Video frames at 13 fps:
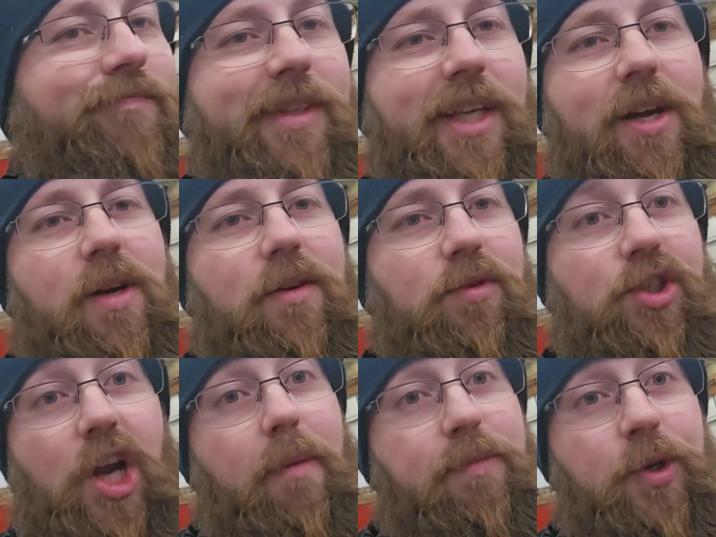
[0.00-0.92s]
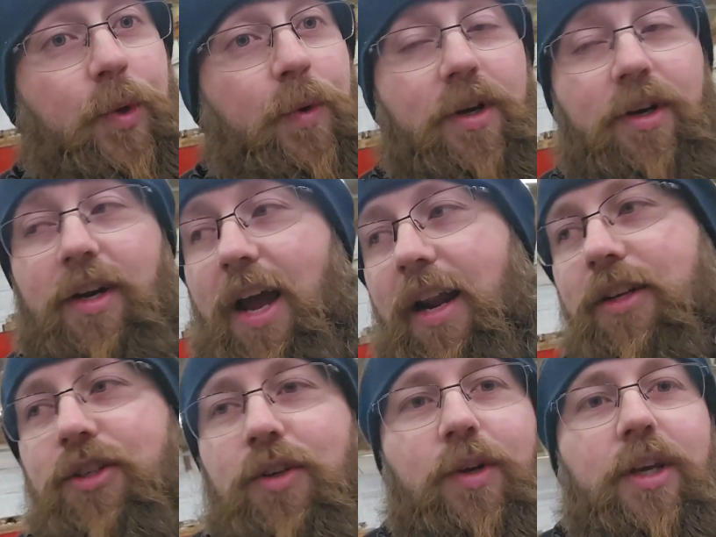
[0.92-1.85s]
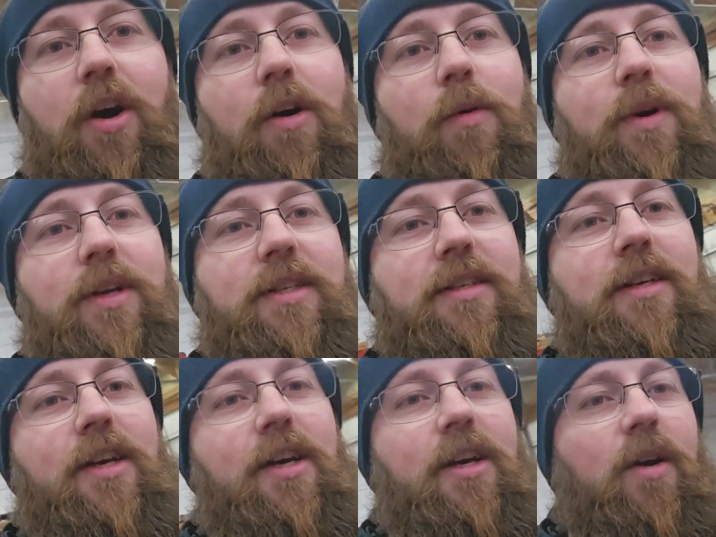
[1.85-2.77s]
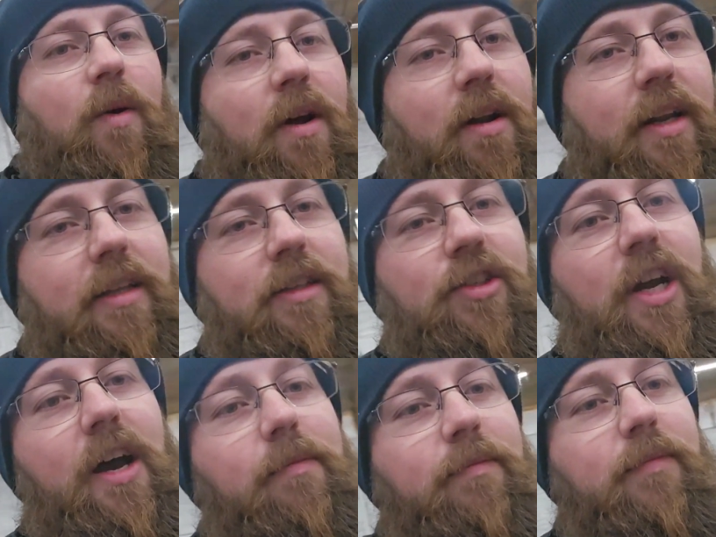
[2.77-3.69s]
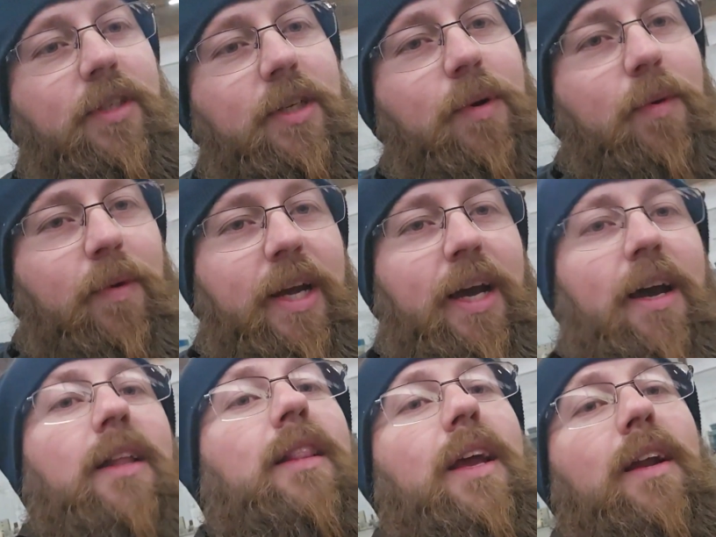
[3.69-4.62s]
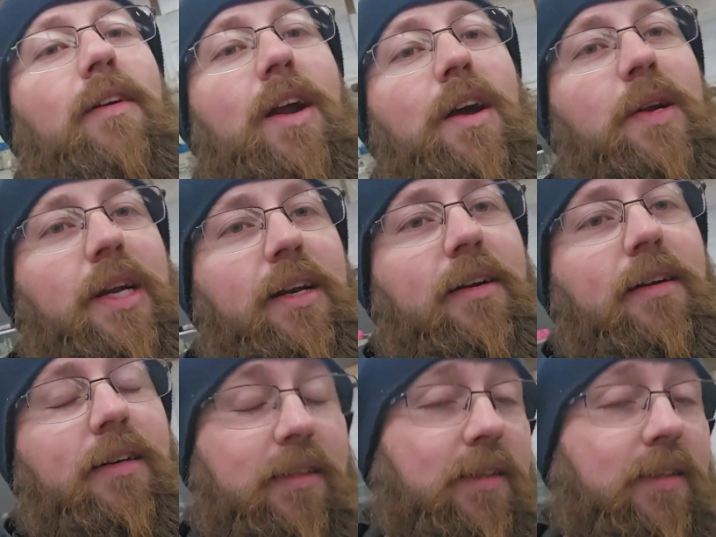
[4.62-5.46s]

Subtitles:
I don't know, shop tour, kind of show you all what's going on in the shop, see what we got laying around here.